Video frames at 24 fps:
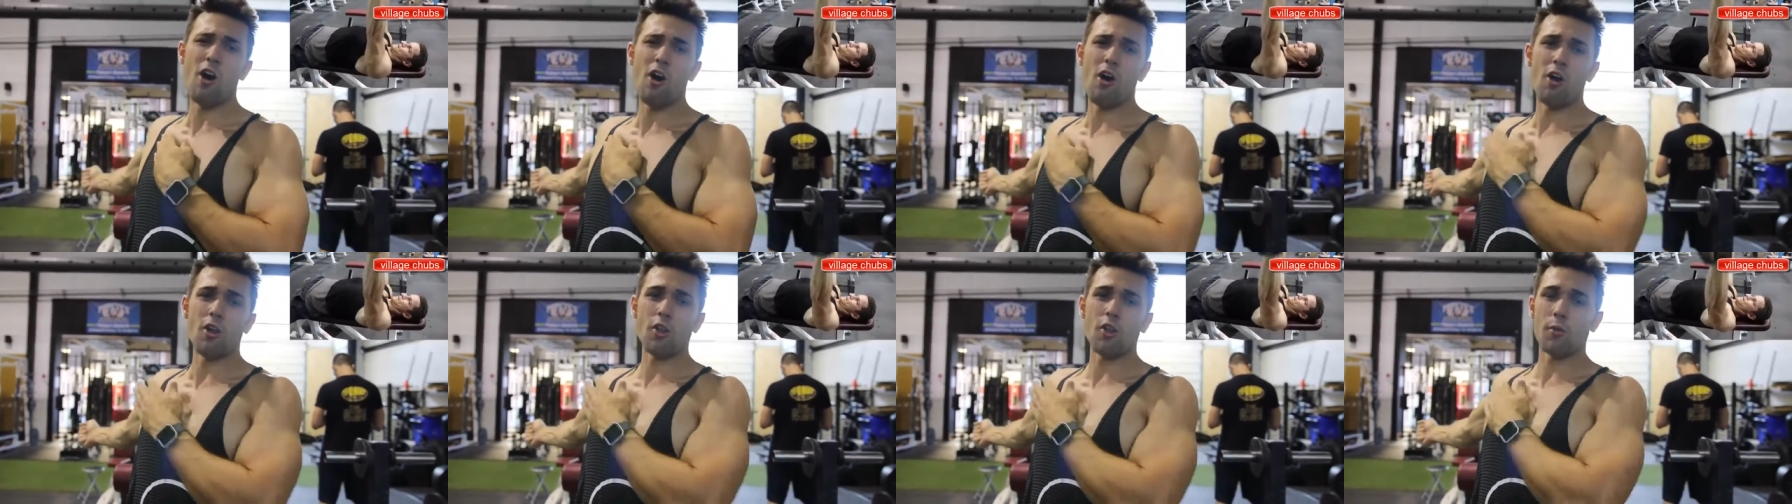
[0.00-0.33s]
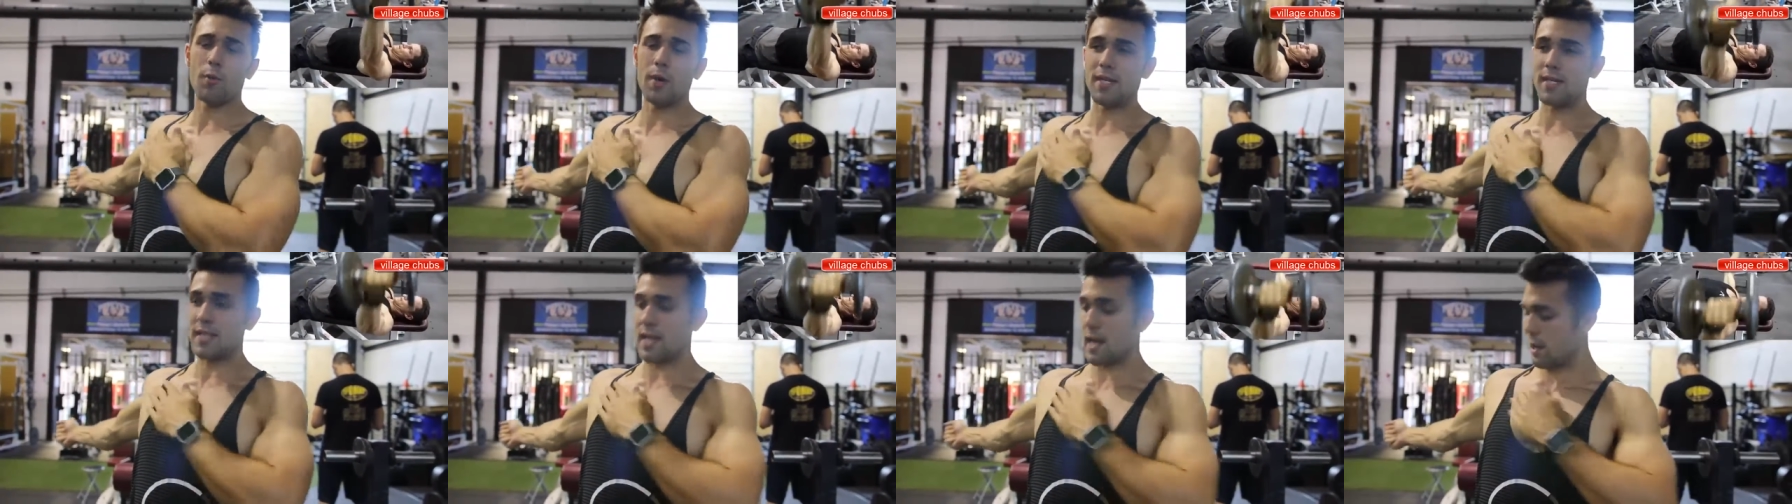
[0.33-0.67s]
all
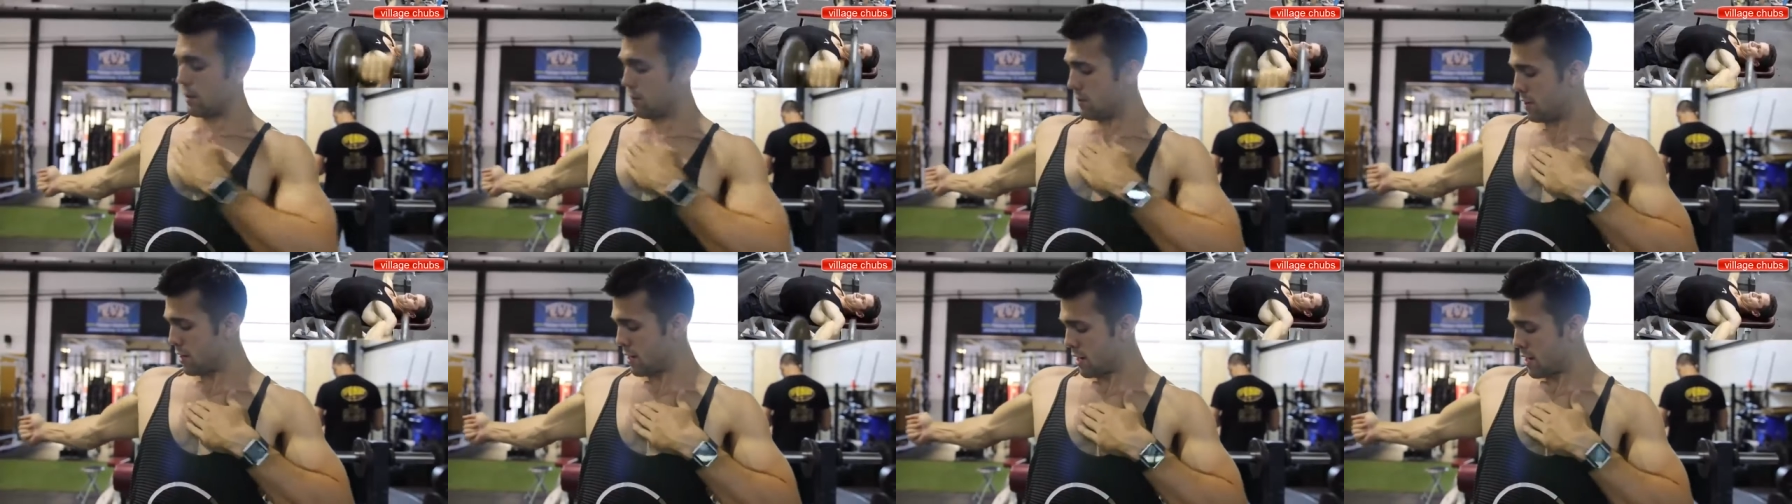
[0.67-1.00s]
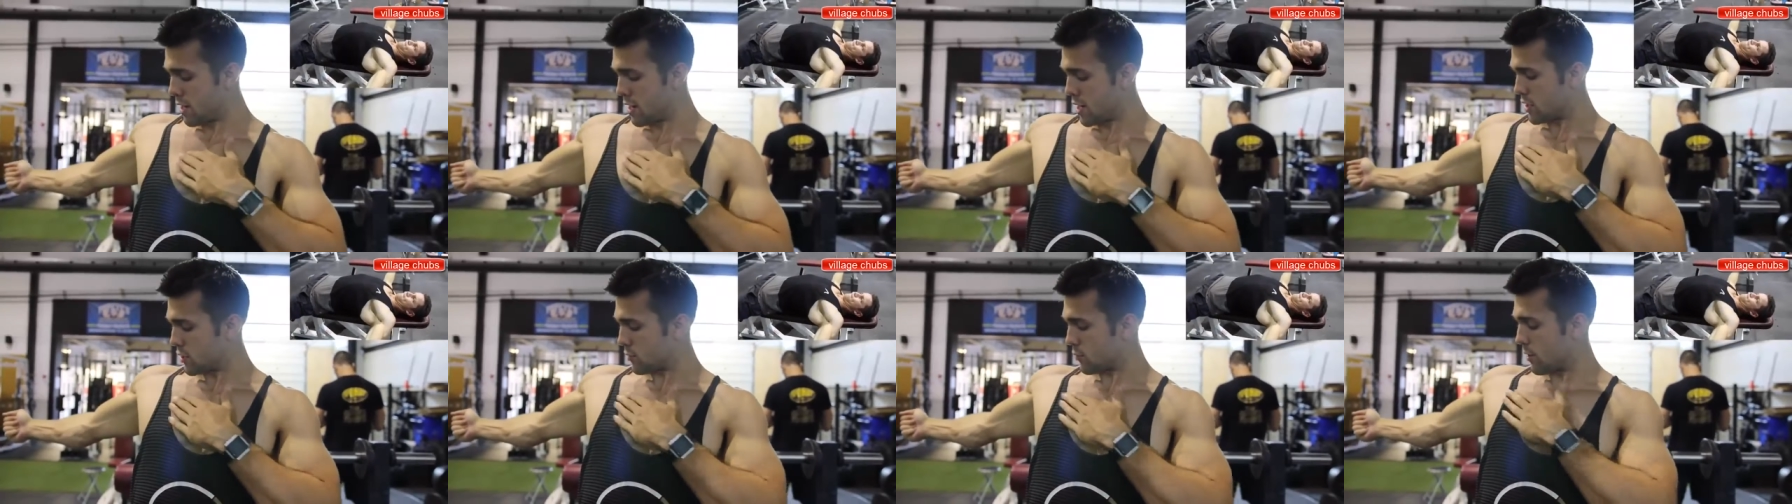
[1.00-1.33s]
the way down.
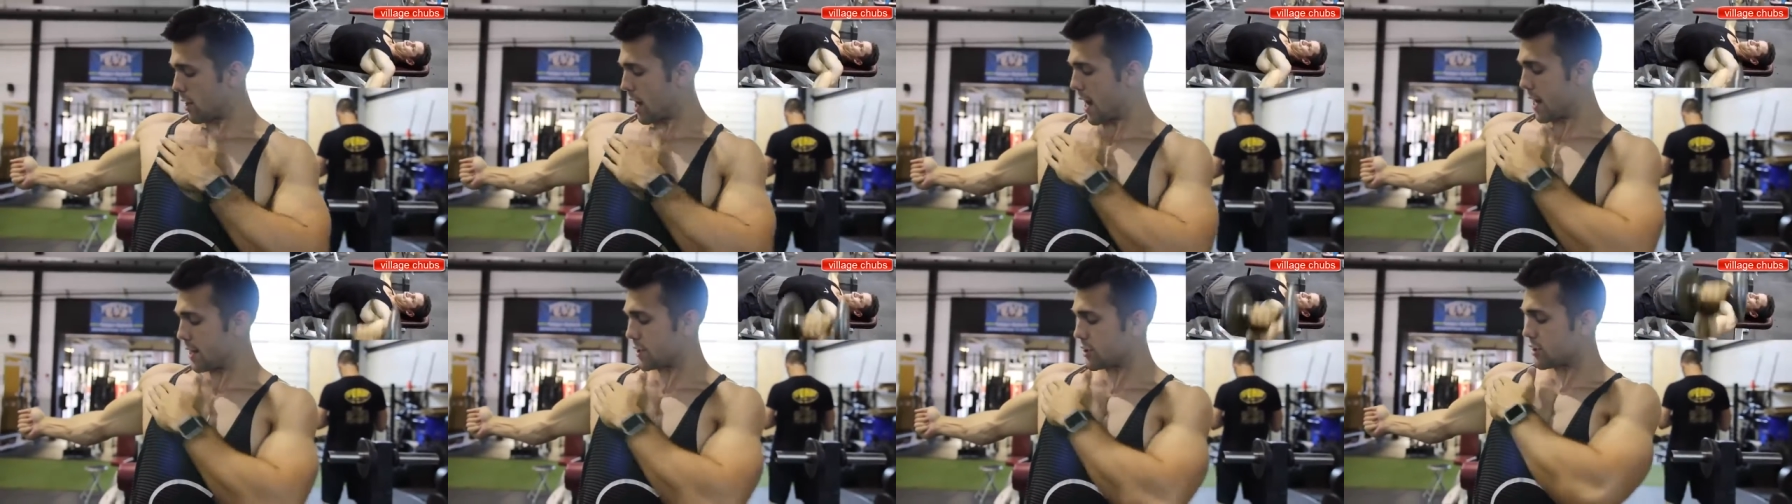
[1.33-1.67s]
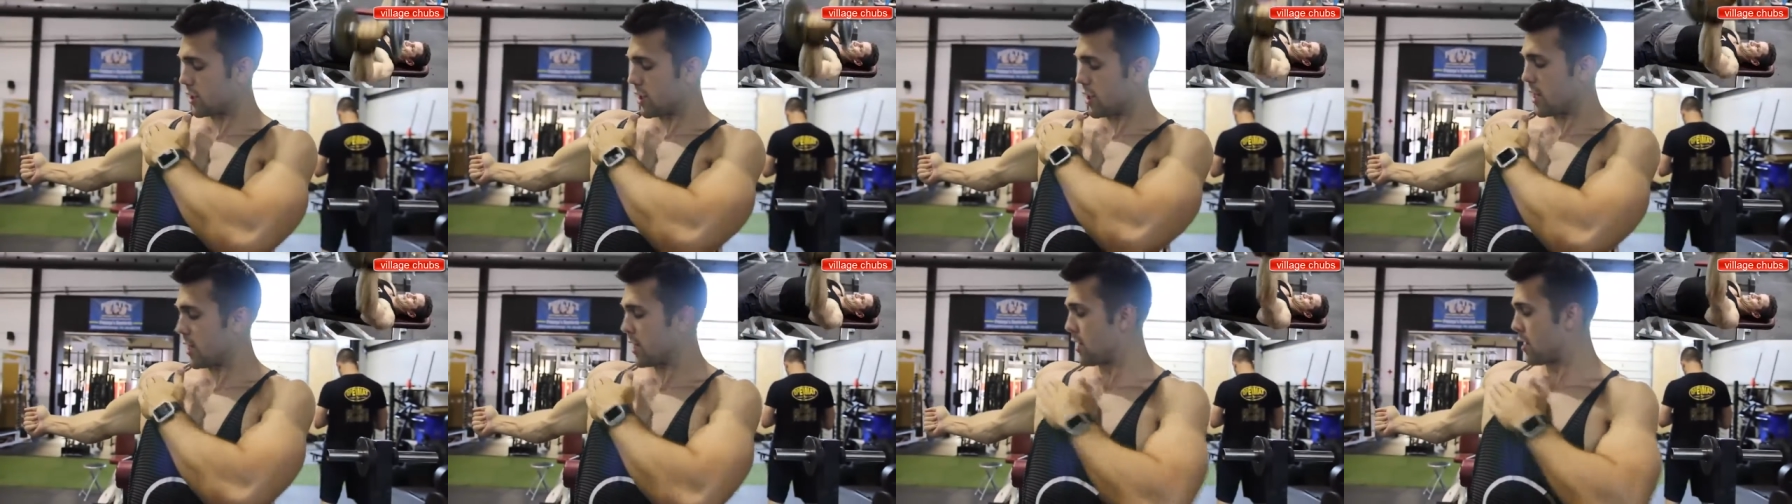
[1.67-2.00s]
We're
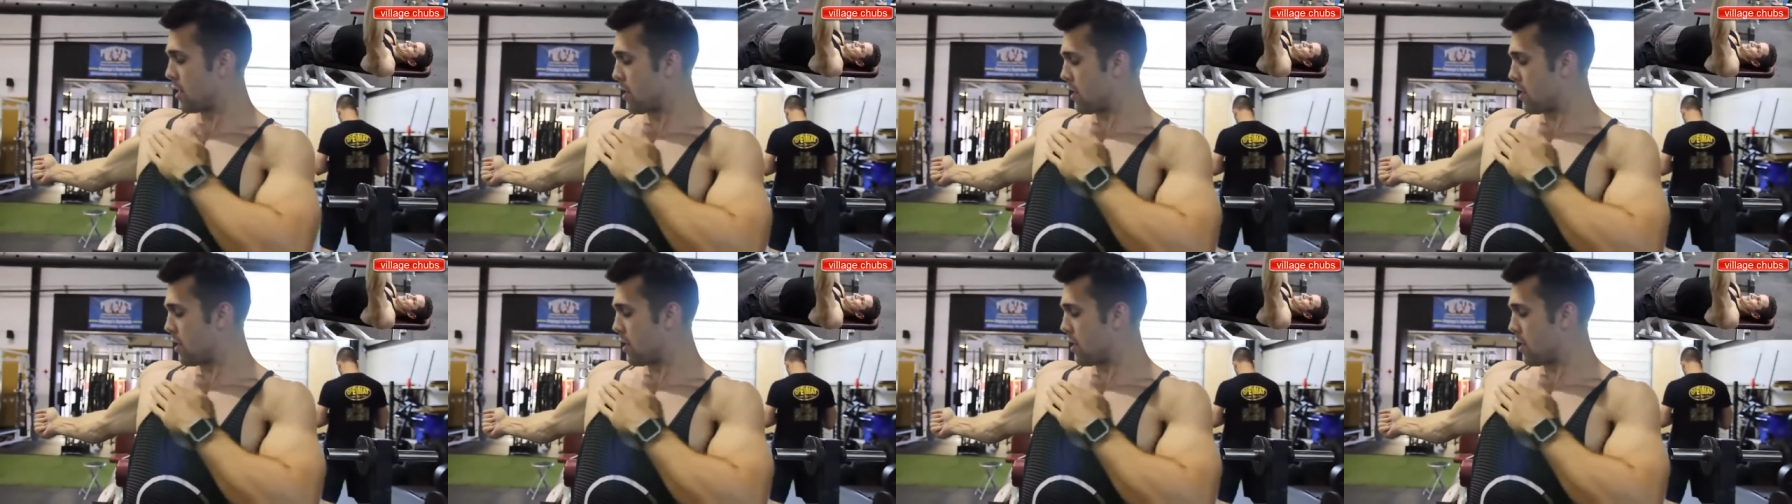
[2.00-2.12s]
actually